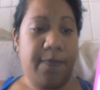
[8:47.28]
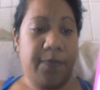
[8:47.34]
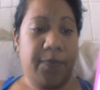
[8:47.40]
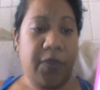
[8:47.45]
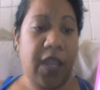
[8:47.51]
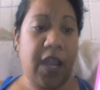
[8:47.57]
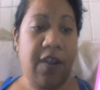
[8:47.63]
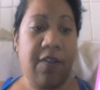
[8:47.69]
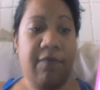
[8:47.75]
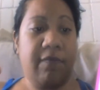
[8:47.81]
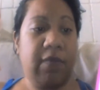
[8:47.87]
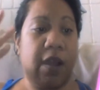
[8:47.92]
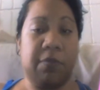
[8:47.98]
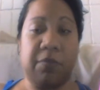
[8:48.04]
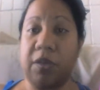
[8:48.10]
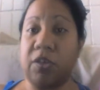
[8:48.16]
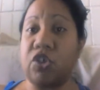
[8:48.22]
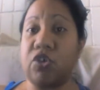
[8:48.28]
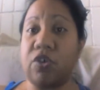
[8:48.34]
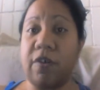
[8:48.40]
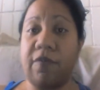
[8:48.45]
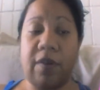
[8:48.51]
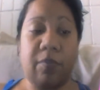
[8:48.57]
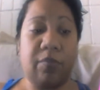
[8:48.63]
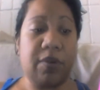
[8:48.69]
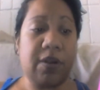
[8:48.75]
Then, I'm not sure
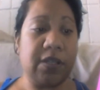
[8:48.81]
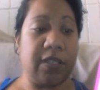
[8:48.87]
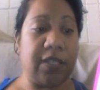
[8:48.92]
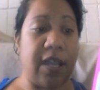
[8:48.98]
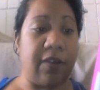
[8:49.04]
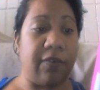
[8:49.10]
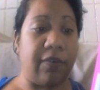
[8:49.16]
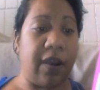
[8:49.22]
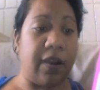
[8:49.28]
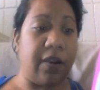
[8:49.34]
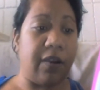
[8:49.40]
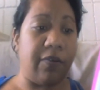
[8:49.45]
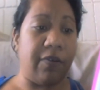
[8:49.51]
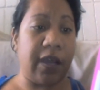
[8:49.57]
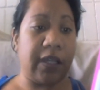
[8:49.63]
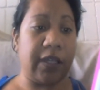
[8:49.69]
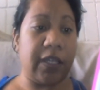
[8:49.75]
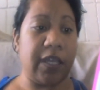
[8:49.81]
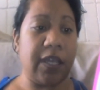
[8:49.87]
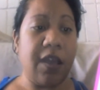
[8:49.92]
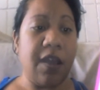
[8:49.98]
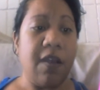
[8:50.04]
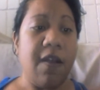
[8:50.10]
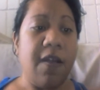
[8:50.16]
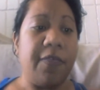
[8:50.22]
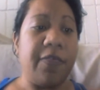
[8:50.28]
if I pronounced that correctly.
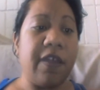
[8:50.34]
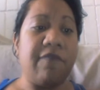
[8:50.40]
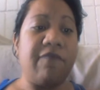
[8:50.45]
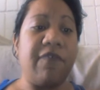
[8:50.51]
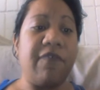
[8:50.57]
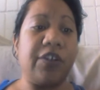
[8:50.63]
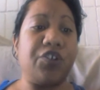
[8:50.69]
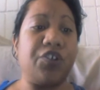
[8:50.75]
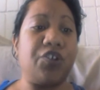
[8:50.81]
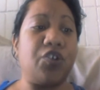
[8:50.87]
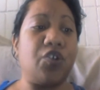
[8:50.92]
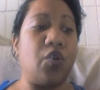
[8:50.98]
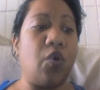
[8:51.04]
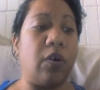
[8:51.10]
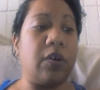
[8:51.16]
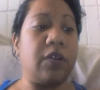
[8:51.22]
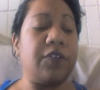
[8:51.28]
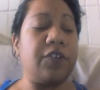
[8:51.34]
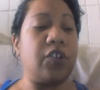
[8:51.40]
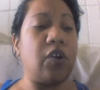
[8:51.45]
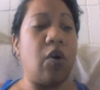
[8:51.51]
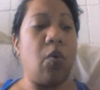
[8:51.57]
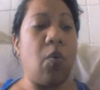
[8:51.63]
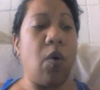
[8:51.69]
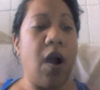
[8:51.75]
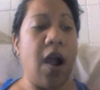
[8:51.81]
Then ventured north to
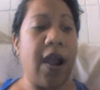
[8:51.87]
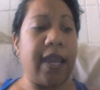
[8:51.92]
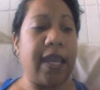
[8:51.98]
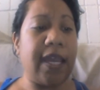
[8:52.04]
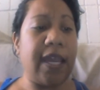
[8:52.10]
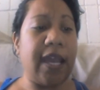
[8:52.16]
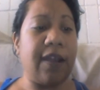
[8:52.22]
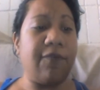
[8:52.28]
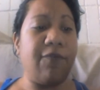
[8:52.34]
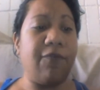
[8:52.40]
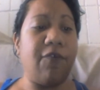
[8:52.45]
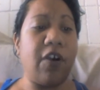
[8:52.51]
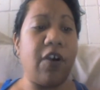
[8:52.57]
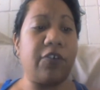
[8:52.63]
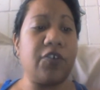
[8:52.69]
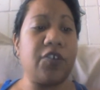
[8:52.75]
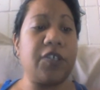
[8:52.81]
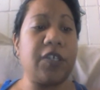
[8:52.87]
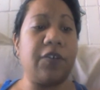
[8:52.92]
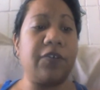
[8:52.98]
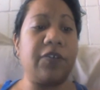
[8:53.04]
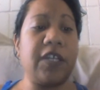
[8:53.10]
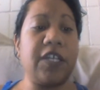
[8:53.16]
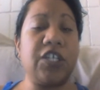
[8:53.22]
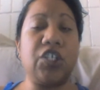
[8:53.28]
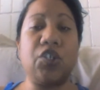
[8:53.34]
Hawaii and farther
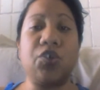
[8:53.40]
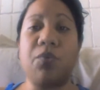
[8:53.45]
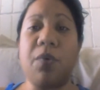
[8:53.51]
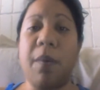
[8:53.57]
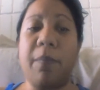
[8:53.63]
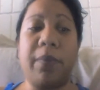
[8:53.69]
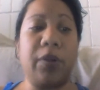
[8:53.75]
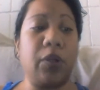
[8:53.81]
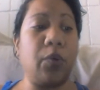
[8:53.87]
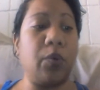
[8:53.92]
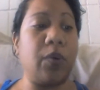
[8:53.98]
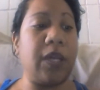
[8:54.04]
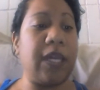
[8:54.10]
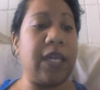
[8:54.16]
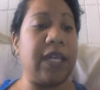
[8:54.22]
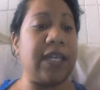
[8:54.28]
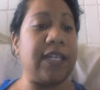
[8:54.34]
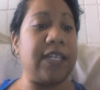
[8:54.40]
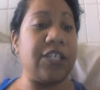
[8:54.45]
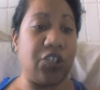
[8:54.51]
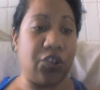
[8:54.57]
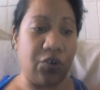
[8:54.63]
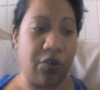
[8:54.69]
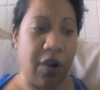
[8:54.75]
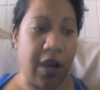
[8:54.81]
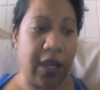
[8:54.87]
southeast to Rapa Nui,
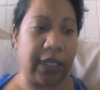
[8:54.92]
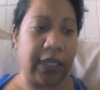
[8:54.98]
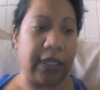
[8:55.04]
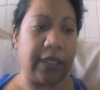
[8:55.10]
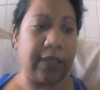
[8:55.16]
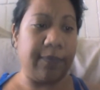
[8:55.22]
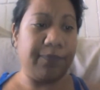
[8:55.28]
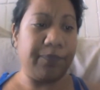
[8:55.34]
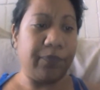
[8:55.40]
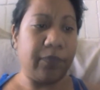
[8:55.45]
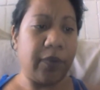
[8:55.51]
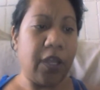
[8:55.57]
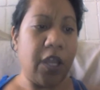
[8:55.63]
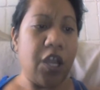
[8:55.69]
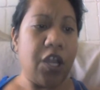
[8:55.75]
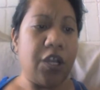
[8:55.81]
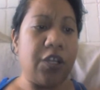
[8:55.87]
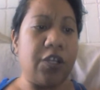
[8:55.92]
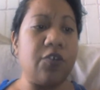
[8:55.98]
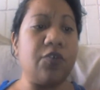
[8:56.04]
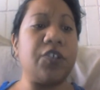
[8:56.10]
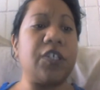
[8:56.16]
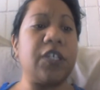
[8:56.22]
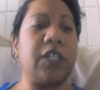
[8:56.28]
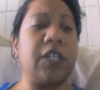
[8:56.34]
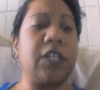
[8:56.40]
Easter Island. New
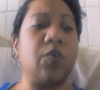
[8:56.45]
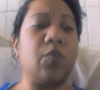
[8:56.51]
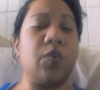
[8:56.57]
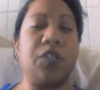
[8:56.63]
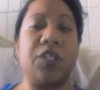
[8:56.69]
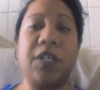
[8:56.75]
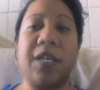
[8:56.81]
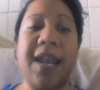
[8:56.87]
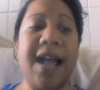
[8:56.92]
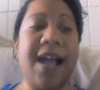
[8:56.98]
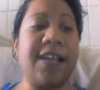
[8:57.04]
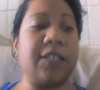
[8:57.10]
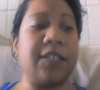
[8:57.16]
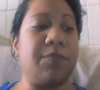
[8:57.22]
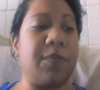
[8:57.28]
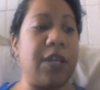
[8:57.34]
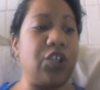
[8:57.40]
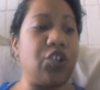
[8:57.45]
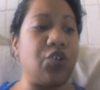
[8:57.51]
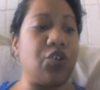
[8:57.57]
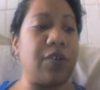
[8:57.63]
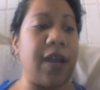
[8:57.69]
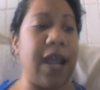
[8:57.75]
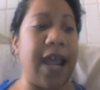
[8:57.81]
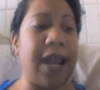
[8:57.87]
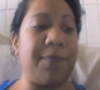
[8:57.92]
Zealand was the last
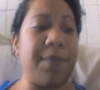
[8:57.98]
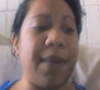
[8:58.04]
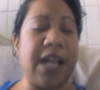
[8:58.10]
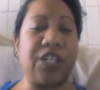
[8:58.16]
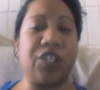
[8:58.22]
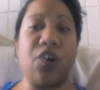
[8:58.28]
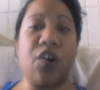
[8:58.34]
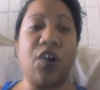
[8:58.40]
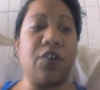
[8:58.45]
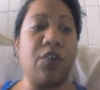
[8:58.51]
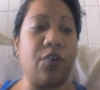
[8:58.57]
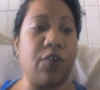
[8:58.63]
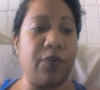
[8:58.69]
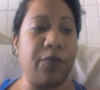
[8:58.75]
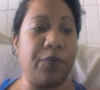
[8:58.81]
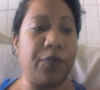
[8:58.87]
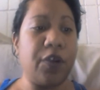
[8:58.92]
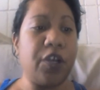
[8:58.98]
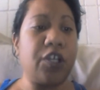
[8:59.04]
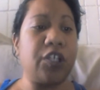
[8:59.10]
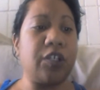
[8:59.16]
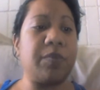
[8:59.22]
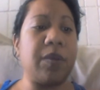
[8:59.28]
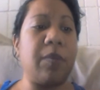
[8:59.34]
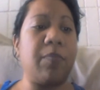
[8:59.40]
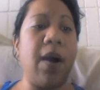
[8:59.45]
major landmass on Earth
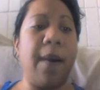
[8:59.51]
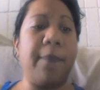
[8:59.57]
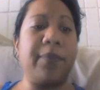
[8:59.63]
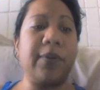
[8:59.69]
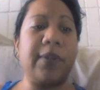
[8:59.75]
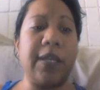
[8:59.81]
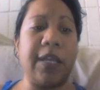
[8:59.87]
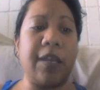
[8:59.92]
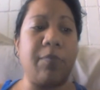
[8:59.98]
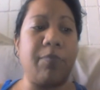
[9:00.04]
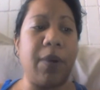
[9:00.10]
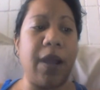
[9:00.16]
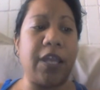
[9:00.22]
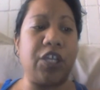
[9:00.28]
to be populated by